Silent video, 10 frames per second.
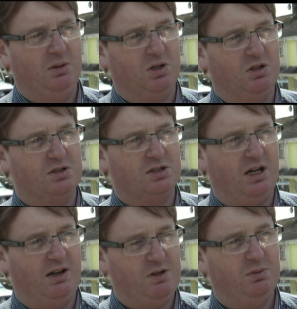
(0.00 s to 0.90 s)
because
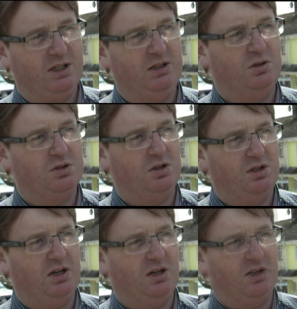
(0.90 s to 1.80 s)
everybody knows who
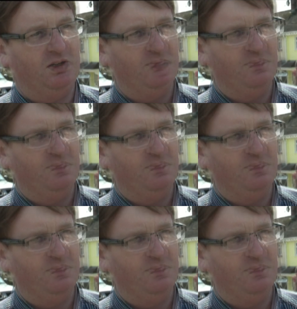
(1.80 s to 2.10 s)
they are.